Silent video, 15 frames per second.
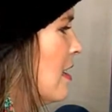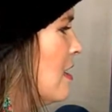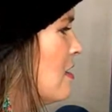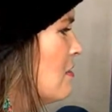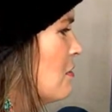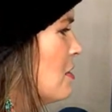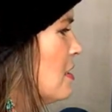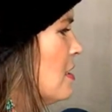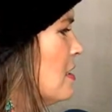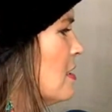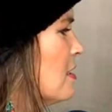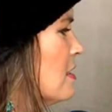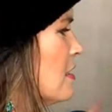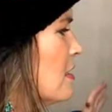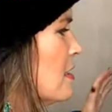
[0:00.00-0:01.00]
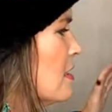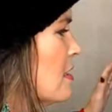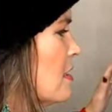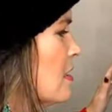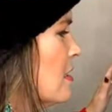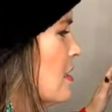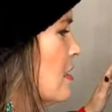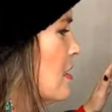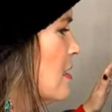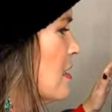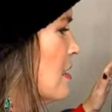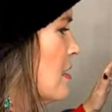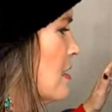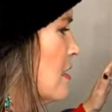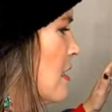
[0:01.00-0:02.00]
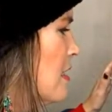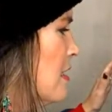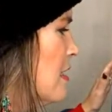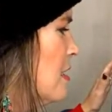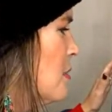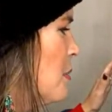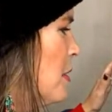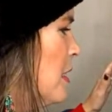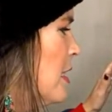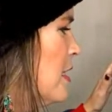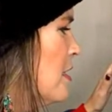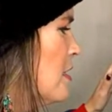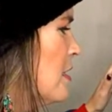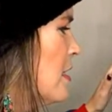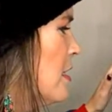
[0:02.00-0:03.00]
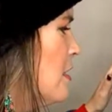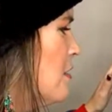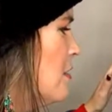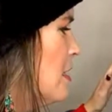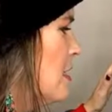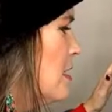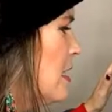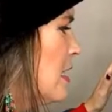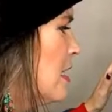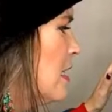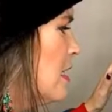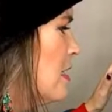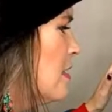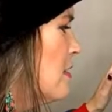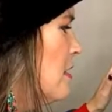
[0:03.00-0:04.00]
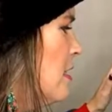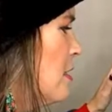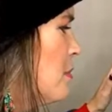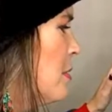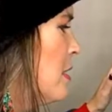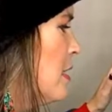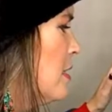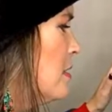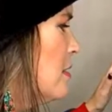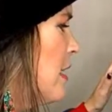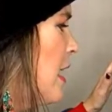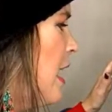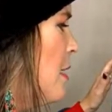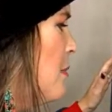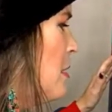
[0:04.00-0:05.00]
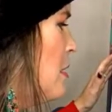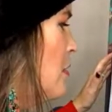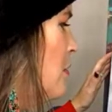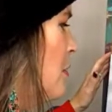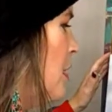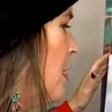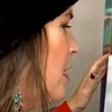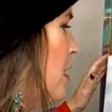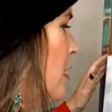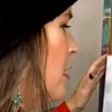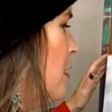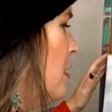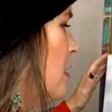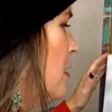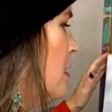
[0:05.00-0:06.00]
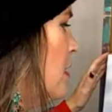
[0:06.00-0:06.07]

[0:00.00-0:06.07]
Oh, sister. It's pretty darn cute, isn't it? I'm going to put a little cabin over here.